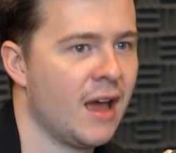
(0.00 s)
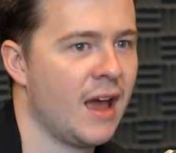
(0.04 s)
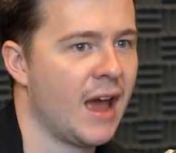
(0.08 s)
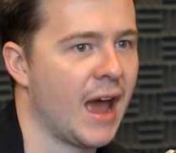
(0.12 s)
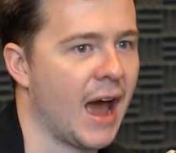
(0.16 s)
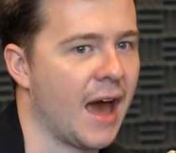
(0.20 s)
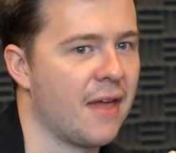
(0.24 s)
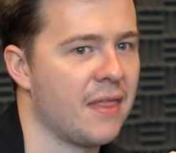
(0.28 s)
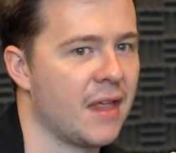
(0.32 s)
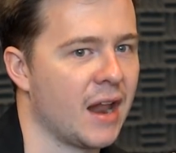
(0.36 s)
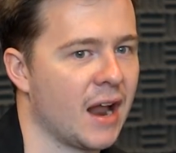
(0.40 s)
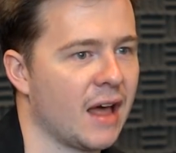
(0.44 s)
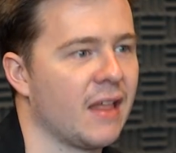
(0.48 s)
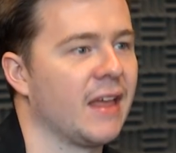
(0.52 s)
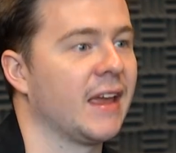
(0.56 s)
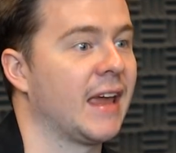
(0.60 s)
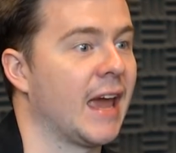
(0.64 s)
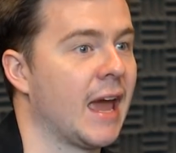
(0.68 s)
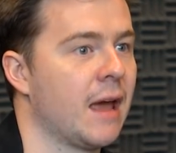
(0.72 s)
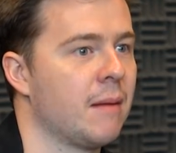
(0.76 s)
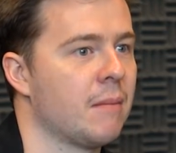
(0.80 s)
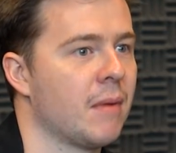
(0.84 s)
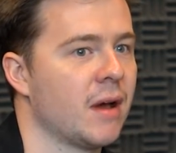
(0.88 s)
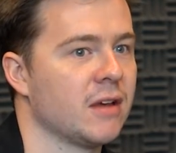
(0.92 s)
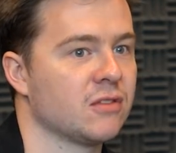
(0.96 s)
And then I like
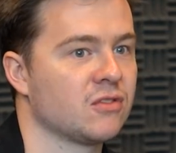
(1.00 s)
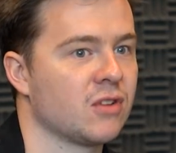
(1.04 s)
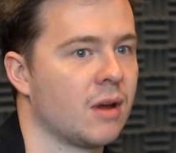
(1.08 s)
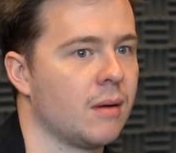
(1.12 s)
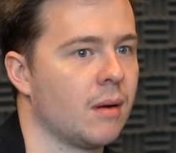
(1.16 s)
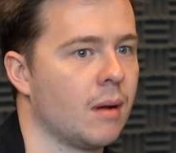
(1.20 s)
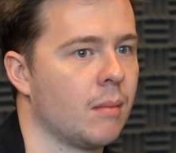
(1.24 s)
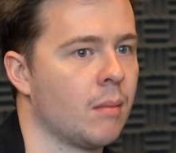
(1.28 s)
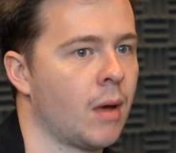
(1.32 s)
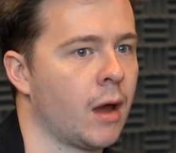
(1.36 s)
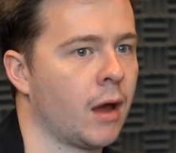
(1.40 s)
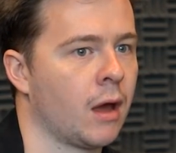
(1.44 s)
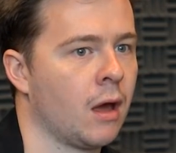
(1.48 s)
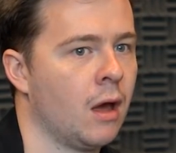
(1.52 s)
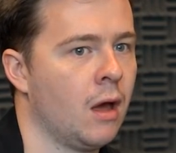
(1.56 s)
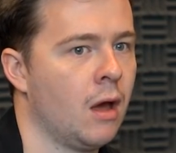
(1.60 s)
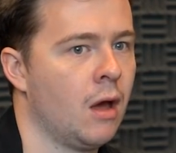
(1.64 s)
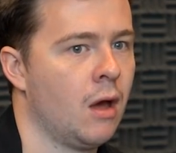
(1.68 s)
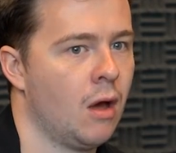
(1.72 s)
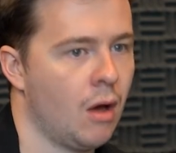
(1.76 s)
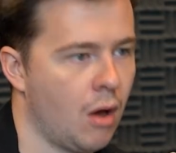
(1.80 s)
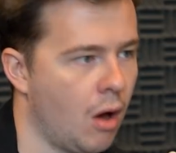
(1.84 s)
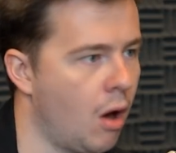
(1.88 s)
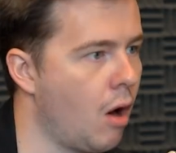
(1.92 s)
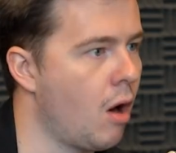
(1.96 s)
end my stream and I'm like,
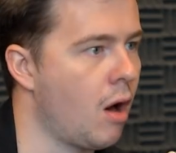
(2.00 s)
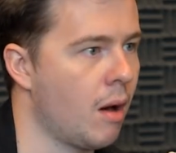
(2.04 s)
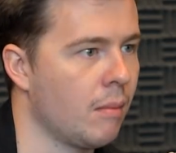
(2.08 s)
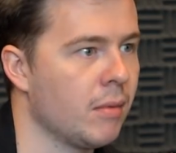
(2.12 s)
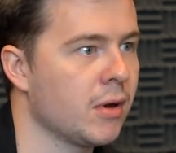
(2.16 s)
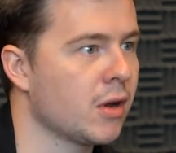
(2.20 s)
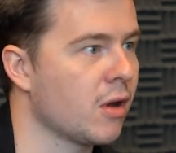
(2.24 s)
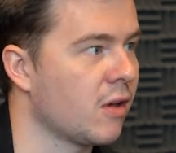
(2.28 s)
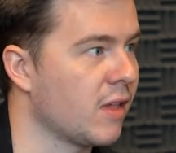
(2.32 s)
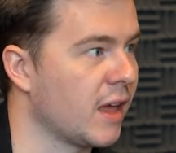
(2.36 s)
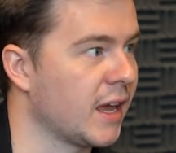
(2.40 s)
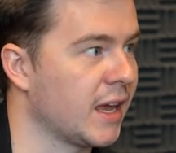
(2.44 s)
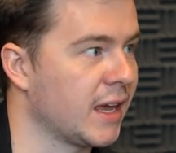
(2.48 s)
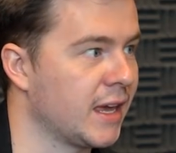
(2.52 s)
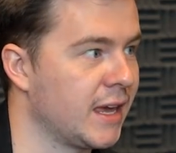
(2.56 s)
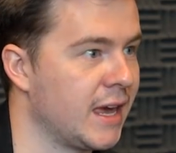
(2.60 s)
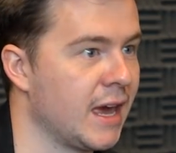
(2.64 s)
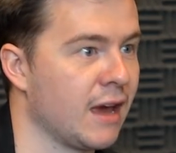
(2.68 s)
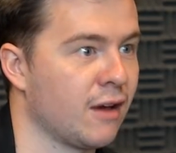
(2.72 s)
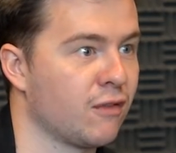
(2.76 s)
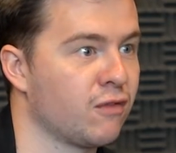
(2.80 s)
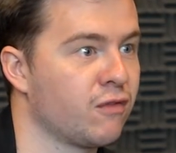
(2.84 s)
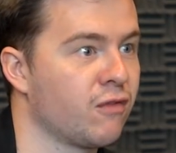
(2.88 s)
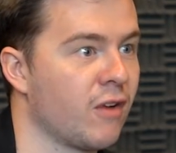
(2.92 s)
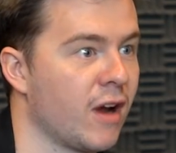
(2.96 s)
oh, I'm going to go like
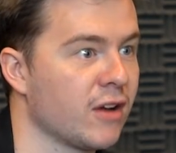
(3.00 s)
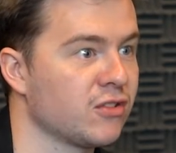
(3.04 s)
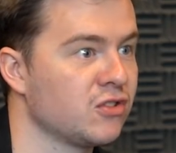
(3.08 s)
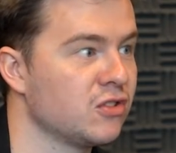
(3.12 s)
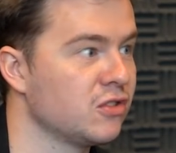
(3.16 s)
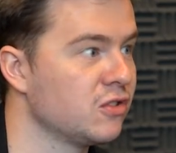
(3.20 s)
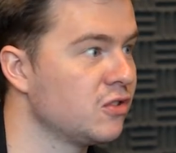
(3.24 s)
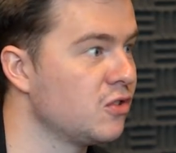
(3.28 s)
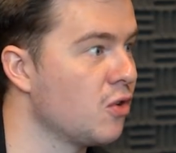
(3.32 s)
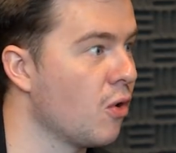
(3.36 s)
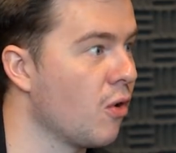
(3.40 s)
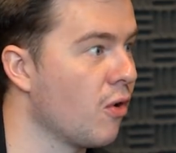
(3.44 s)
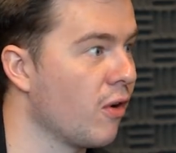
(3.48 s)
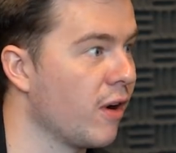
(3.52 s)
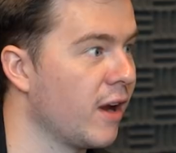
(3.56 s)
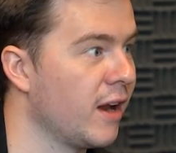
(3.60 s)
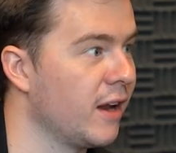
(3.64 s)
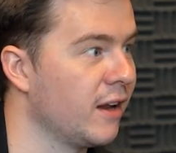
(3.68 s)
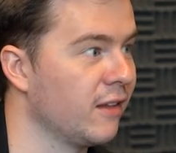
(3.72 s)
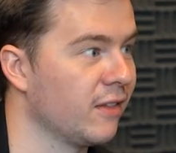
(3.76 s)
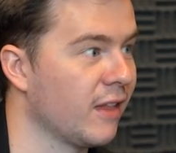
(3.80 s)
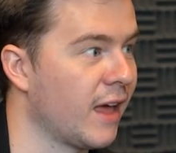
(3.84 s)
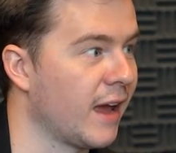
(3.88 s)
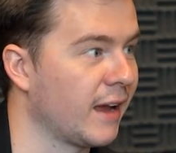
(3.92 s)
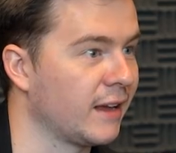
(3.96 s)
kick Fresh's door in
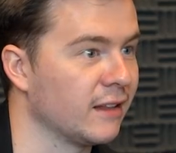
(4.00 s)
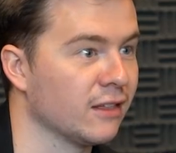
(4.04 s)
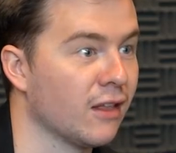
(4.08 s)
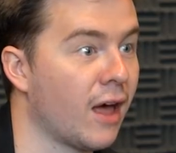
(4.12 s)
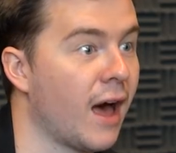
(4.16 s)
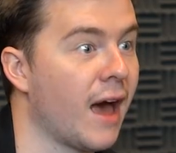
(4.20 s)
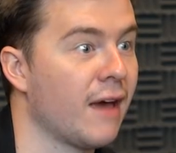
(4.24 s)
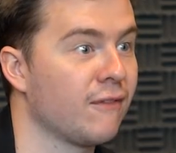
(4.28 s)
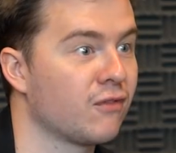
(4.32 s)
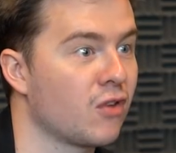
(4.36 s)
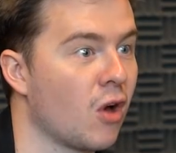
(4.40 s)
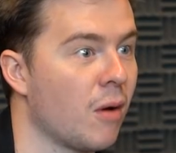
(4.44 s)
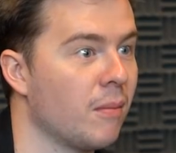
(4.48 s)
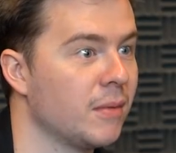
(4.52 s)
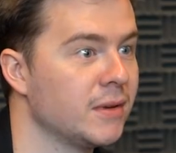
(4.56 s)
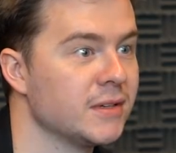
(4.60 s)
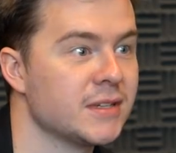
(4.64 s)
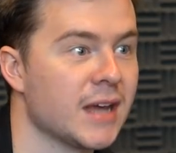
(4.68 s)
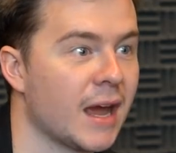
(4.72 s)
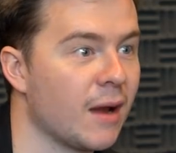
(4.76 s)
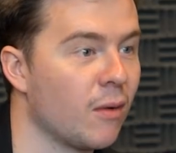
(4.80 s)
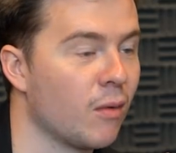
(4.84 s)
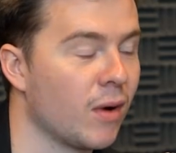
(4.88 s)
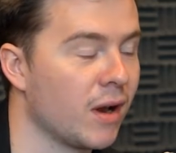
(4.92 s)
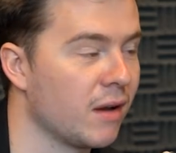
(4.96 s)
and like live
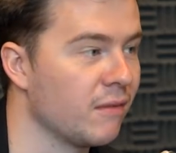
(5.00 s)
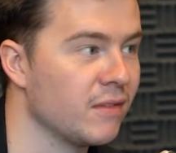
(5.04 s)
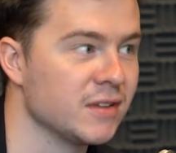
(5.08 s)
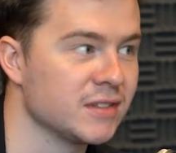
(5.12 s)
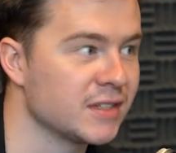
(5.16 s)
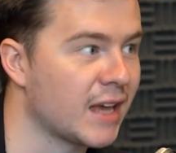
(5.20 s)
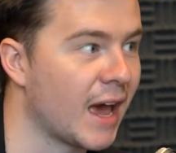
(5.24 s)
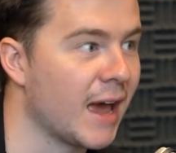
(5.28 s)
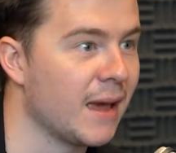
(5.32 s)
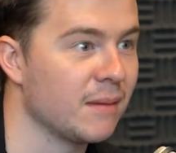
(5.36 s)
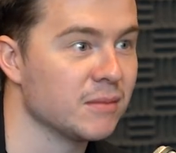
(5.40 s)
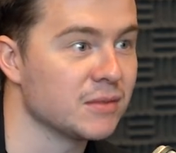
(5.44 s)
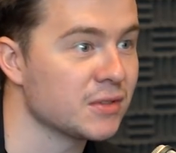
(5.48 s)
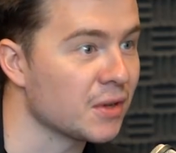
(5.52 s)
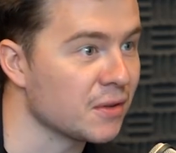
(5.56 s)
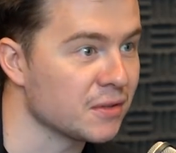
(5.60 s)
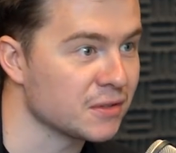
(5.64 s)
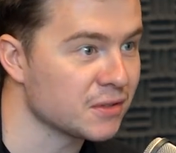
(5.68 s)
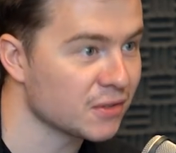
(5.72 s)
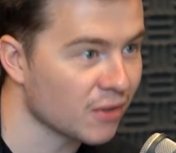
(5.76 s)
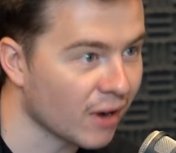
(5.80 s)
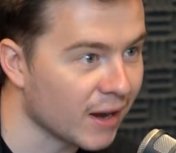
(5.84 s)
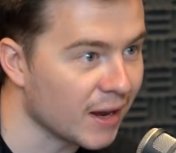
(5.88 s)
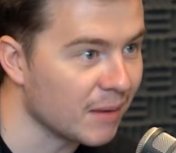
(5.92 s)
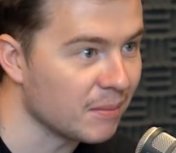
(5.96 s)
commentate one of his games on
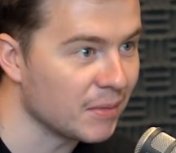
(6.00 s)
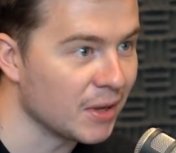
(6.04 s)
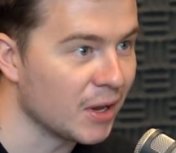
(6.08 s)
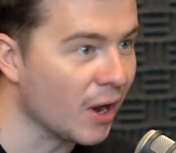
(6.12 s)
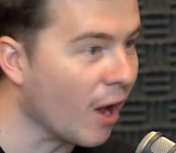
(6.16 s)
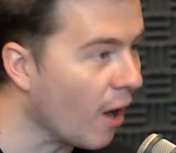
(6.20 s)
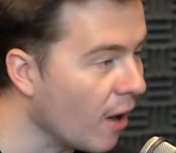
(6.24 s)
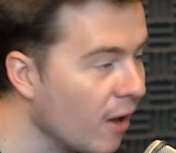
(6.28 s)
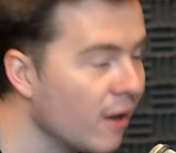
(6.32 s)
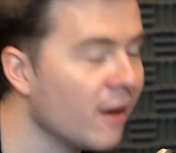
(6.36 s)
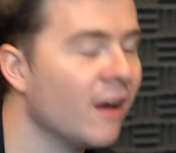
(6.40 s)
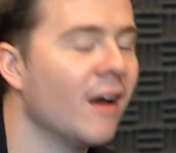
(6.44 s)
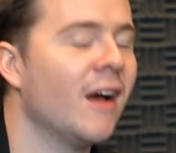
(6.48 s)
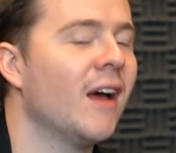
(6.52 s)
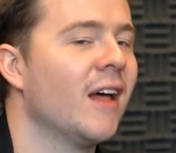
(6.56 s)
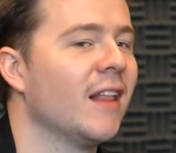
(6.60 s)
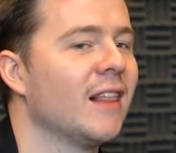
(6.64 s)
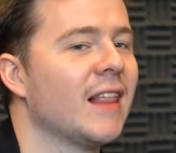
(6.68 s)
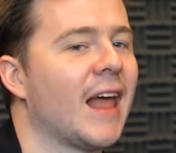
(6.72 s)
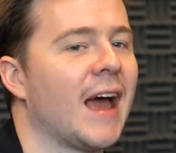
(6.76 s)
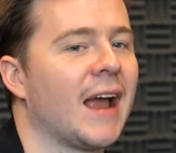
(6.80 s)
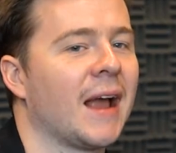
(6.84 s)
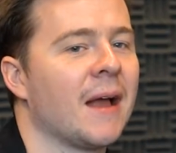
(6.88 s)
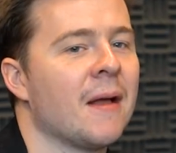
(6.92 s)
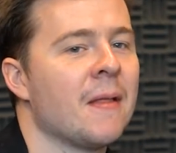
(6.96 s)
stream, you know?
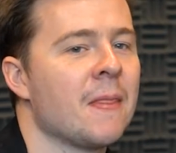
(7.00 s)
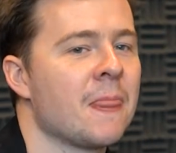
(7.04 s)
Like,